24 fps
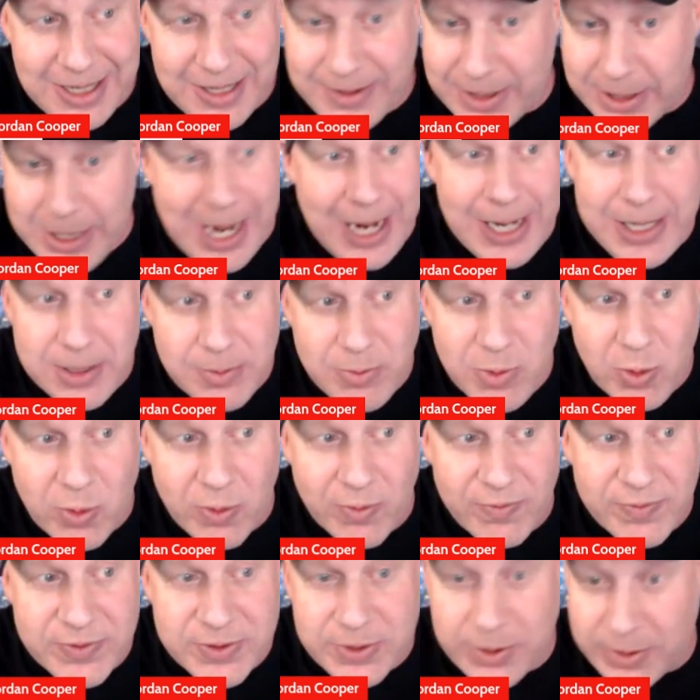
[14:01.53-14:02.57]
And they're not going to
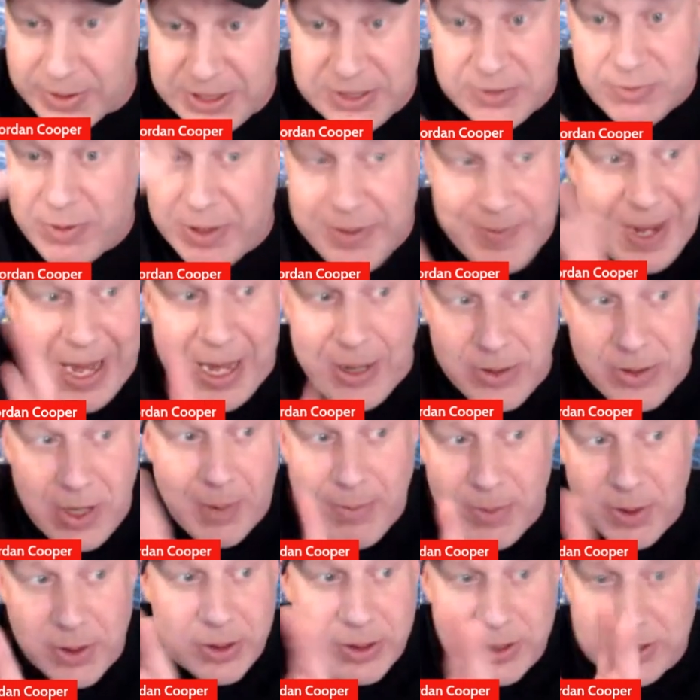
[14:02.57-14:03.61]
move. So these rebound
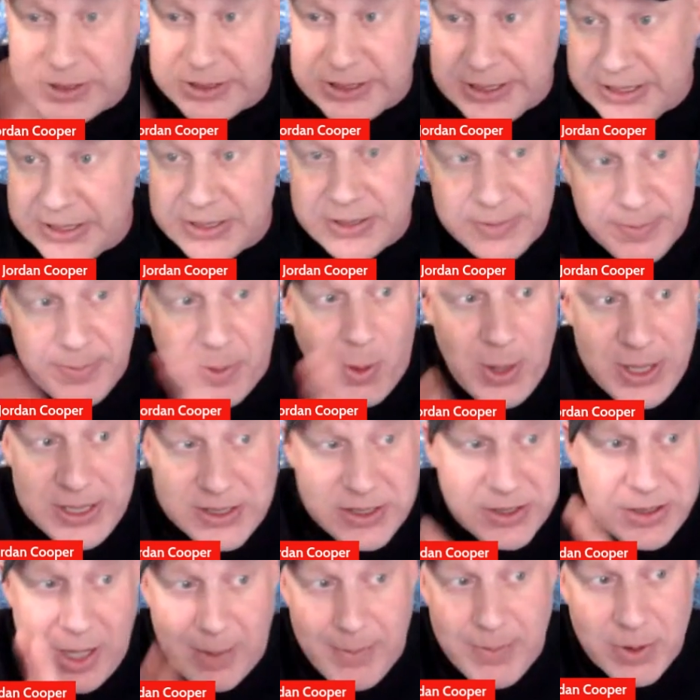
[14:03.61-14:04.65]
numbers, these
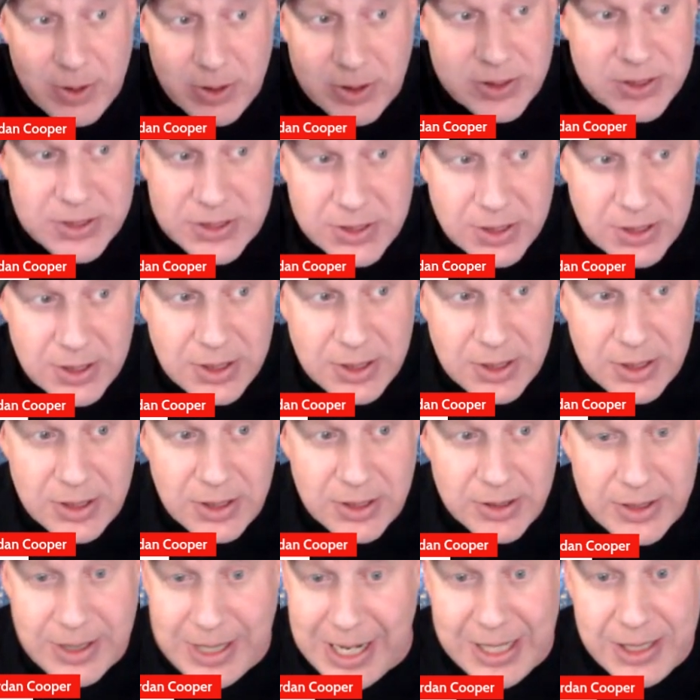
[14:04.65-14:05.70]
points numbers,
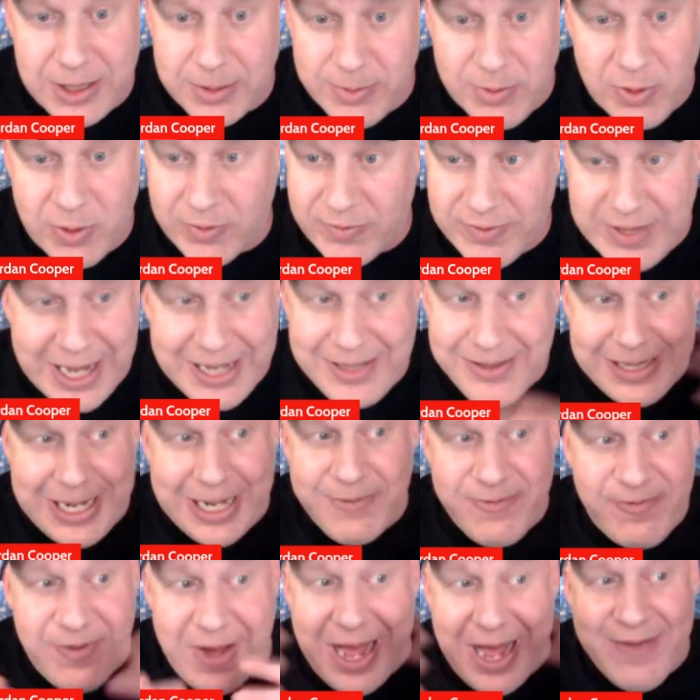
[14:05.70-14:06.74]
they're not going to move. That
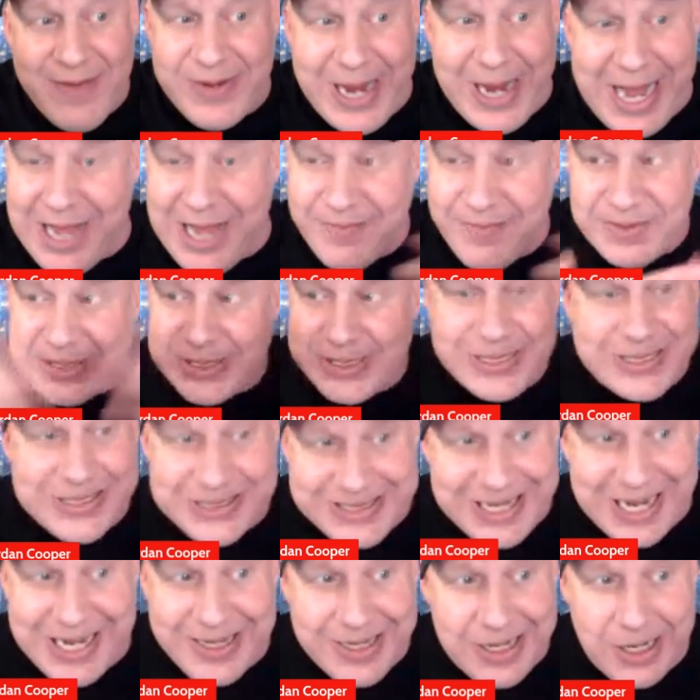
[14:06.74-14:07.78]
5.5 is going to
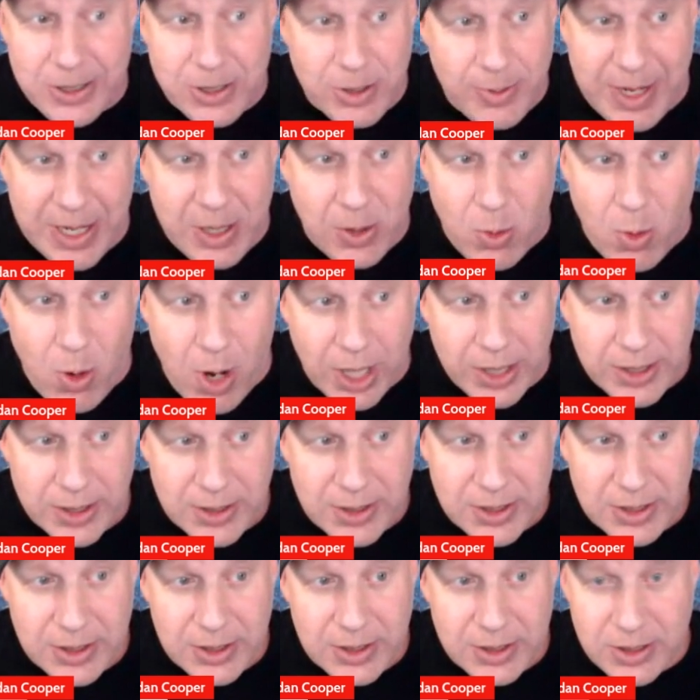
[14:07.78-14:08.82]
stay there no matter what.
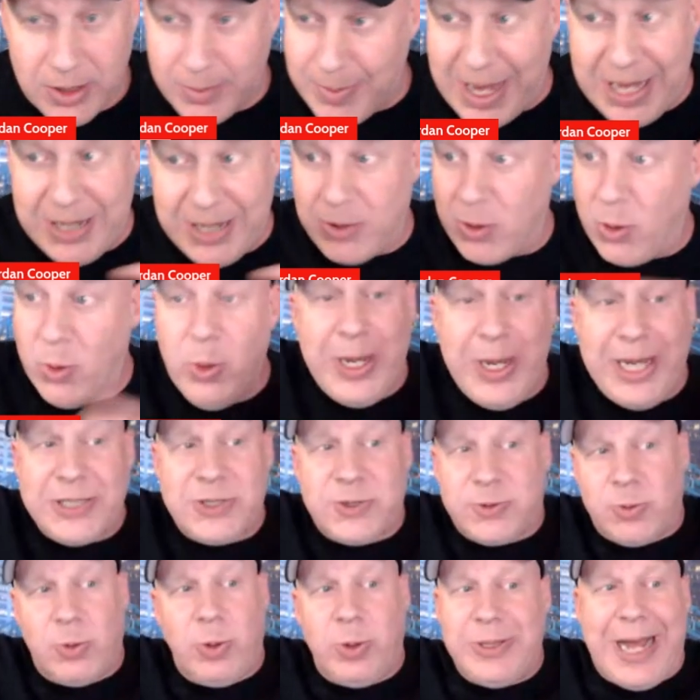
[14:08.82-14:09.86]
No matter who gets
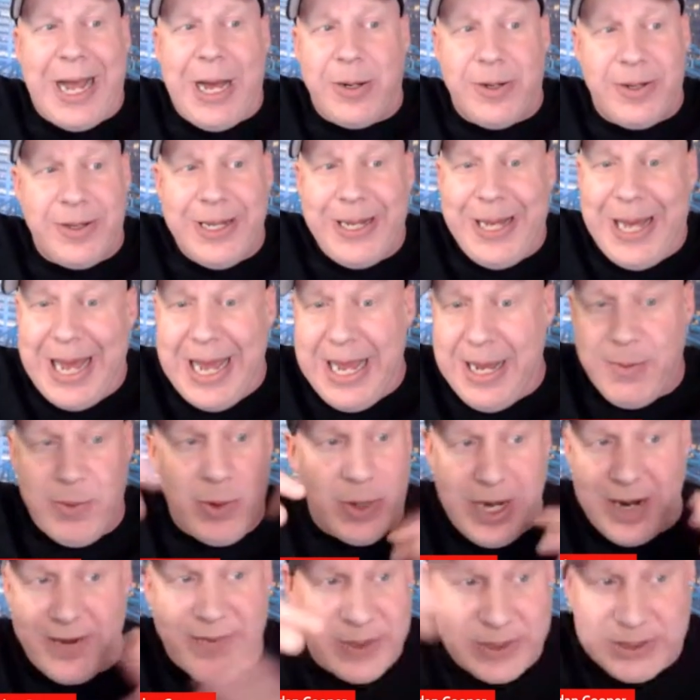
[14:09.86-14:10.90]
ruled out in the game,
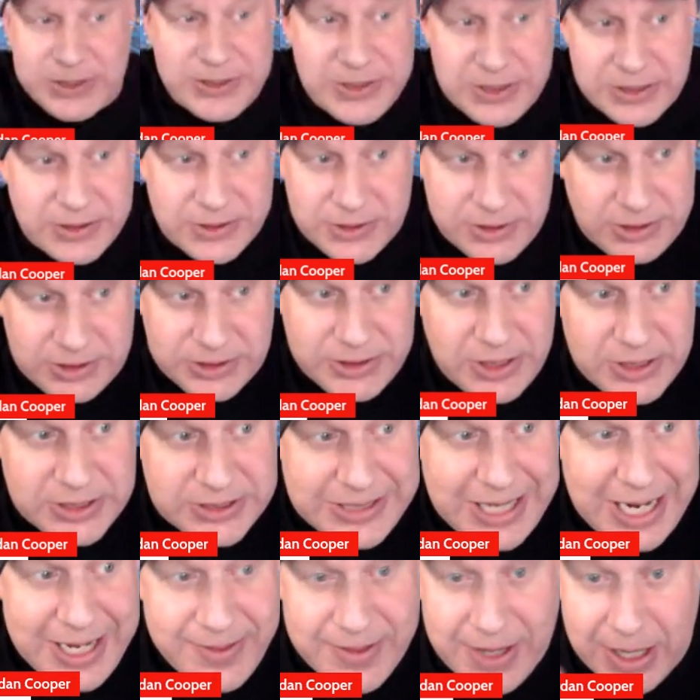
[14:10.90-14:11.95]
whatever, it's going to
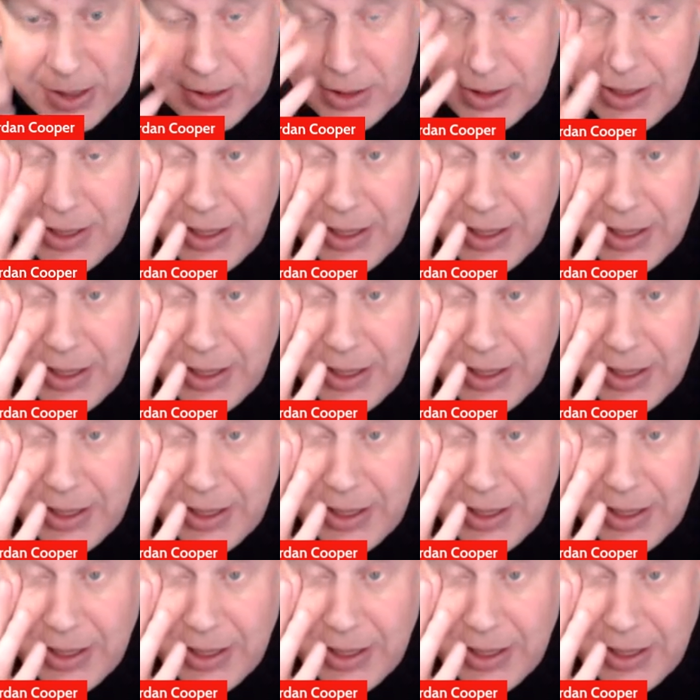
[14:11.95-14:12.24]
stay there.